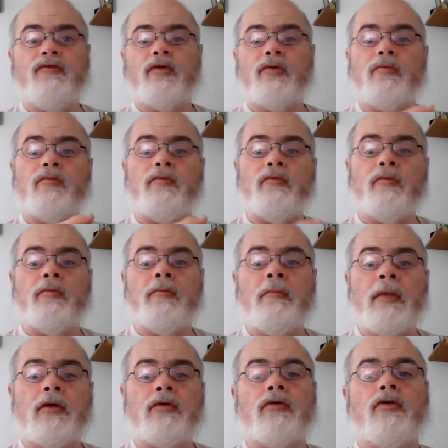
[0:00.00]
different
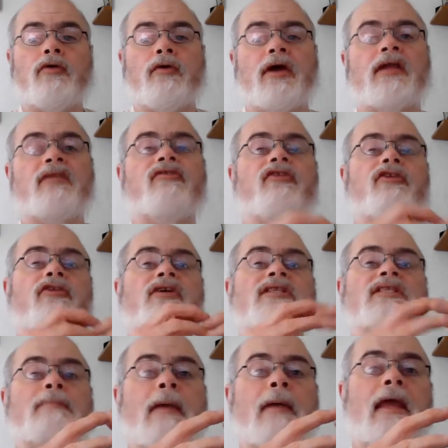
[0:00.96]
mineral grains that
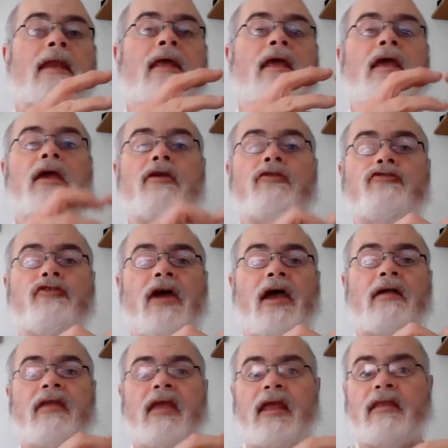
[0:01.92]
are expanding and
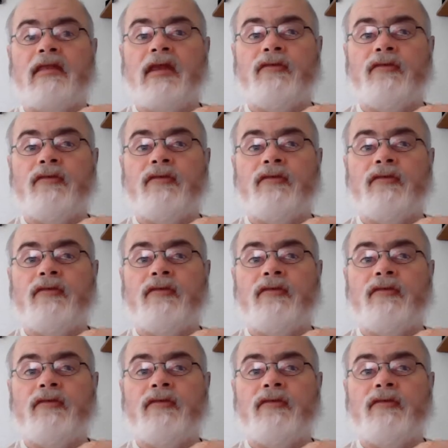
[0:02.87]
contracting